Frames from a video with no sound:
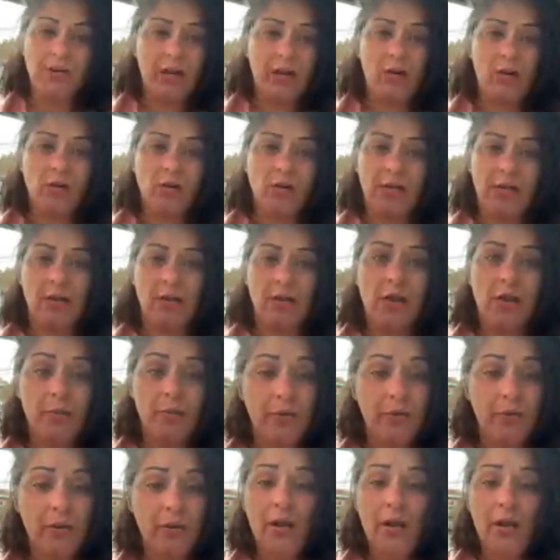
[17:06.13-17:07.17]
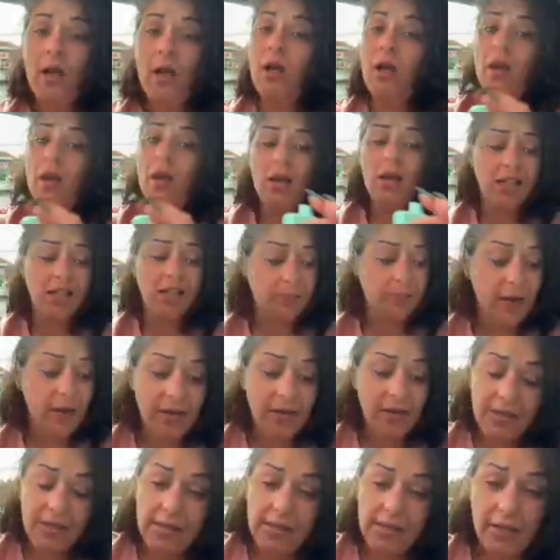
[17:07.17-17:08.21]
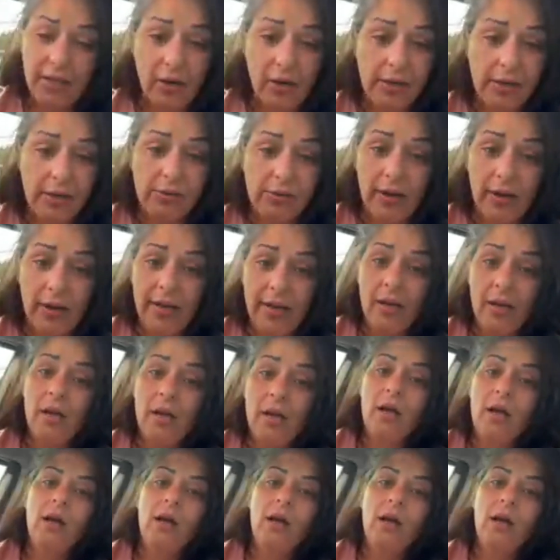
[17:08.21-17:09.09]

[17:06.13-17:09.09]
and I go take another pull. It's better than cigarettes, right?